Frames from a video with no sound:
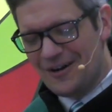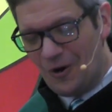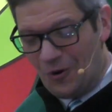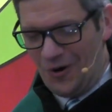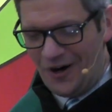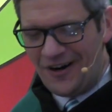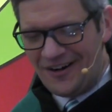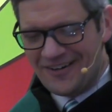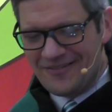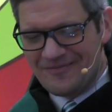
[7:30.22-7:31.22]

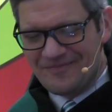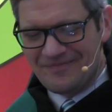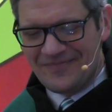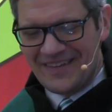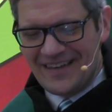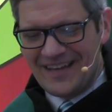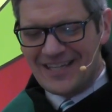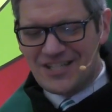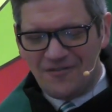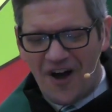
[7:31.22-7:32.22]
Or
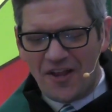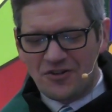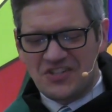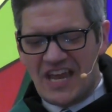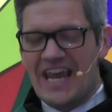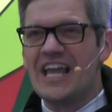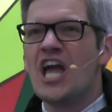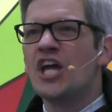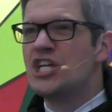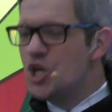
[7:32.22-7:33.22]
is the father
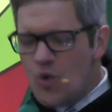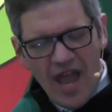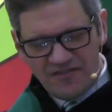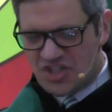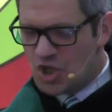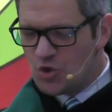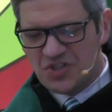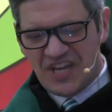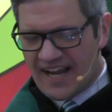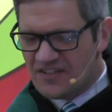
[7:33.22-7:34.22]
saying, You have two
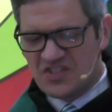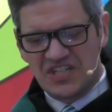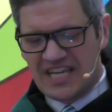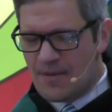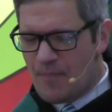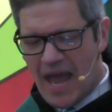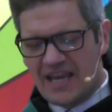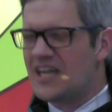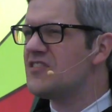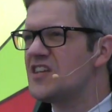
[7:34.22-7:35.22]
seconds to get
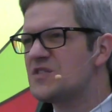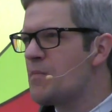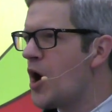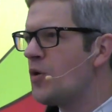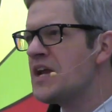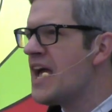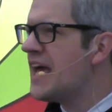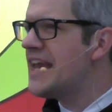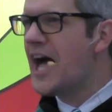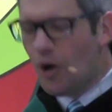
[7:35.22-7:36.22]
back in this boat
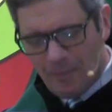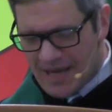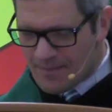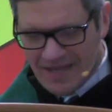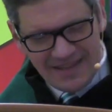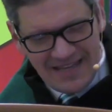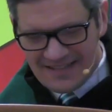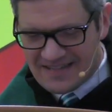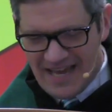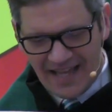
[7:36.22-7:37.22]
and help me mend
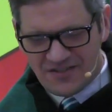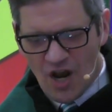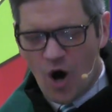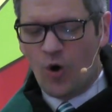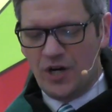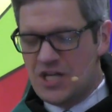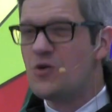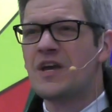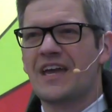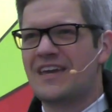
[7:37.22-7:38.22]
these nets, or
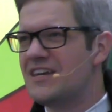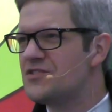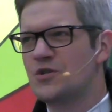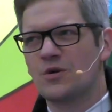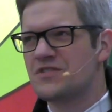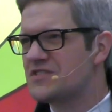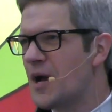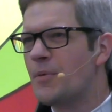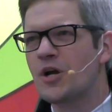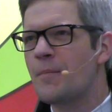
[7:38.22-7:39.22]
you can kiss your
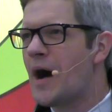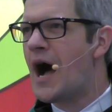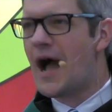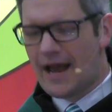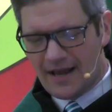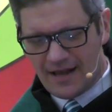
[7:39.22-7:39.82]
supper goodbye?